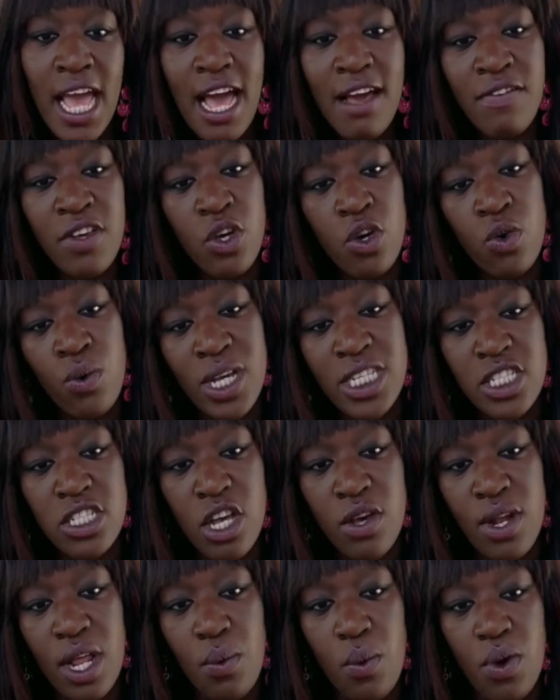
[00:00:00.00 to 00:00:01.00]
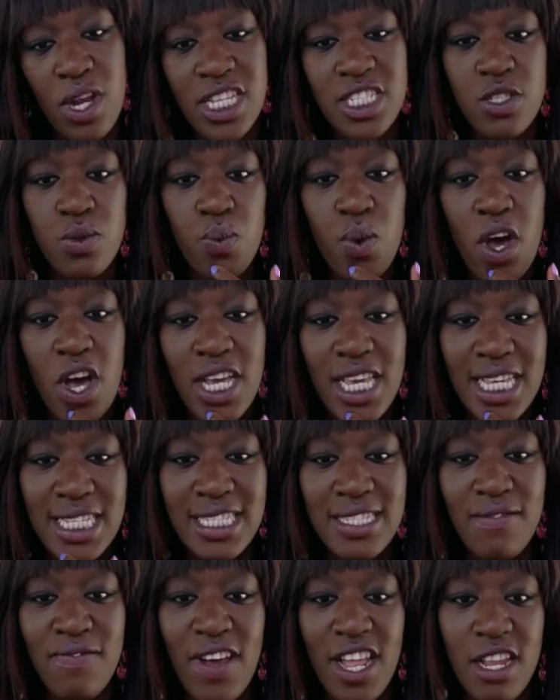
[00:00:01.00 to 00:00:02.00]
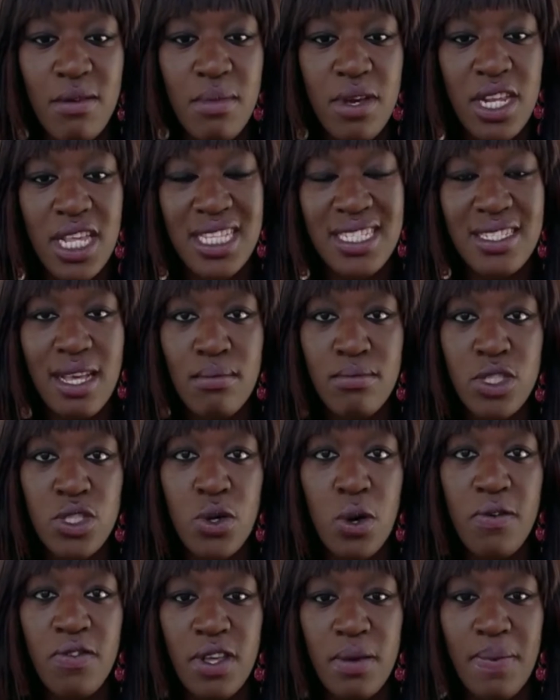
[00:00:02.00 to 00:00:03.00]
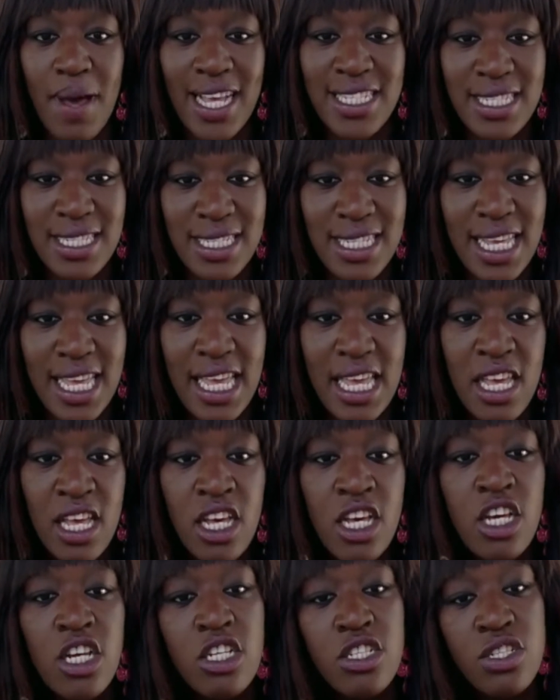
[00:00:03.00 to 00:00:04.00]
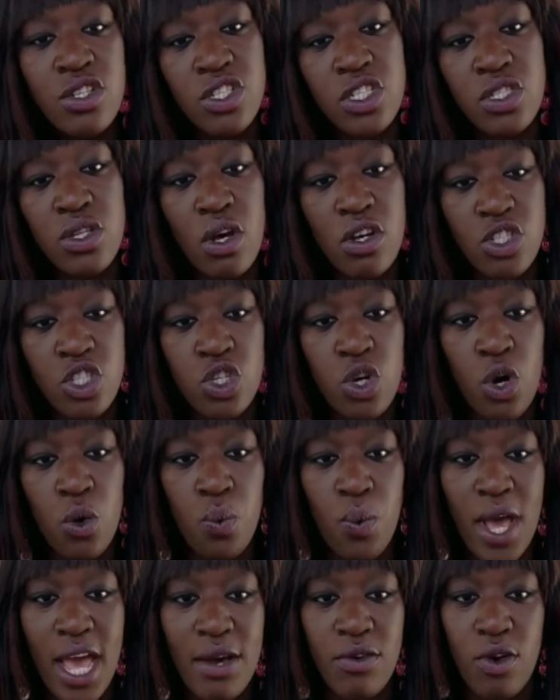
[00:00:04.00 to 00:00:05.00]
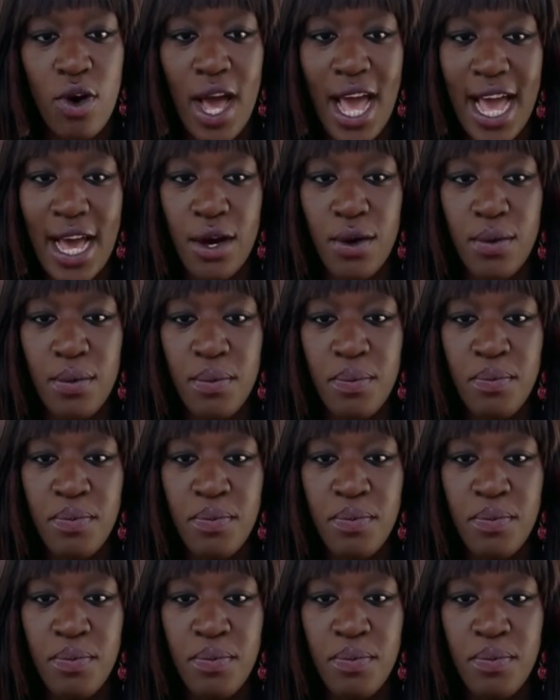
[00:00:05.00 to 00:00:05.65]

having always known I wanted to work in development in some sort of capacity, just not sure where or how.